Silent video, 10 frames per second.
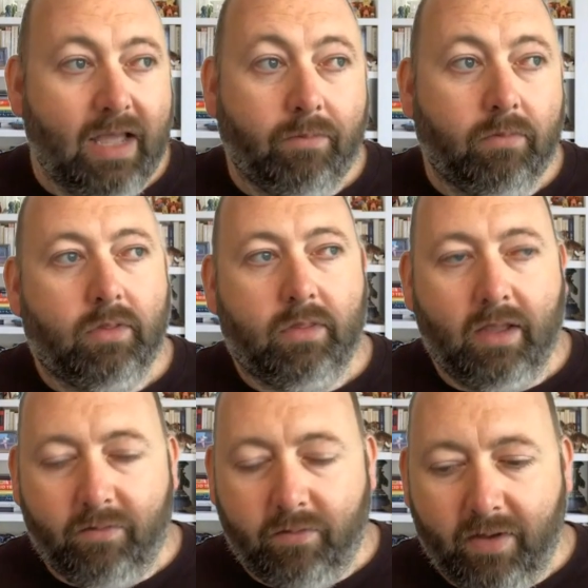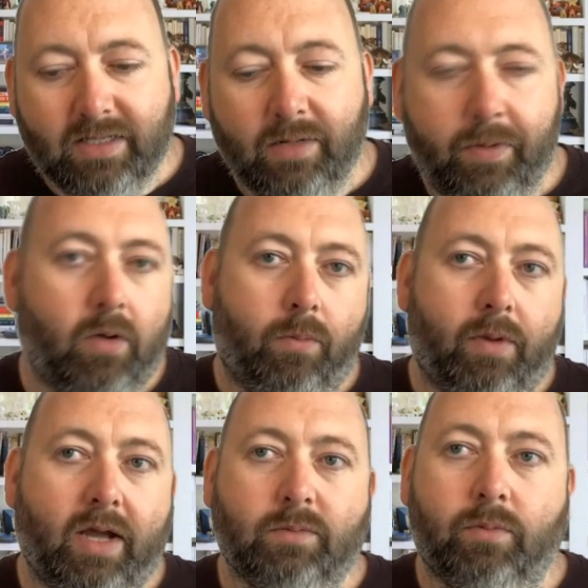them, their device had been
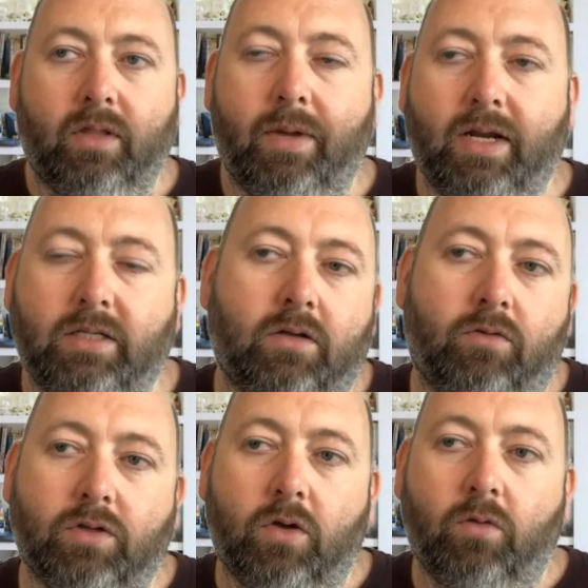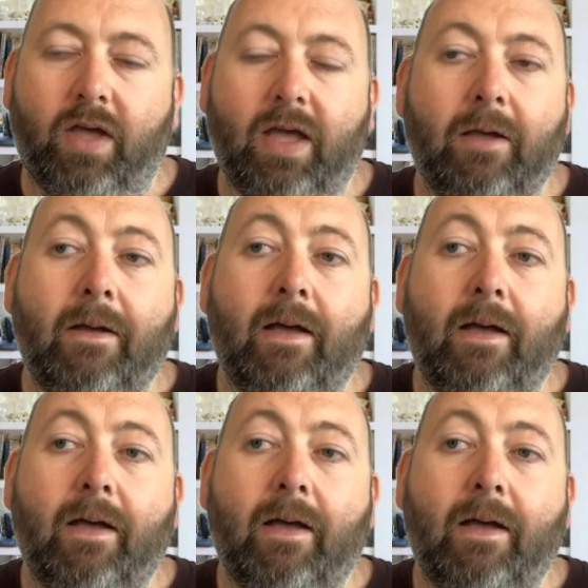compromised, but they managed to resolve it.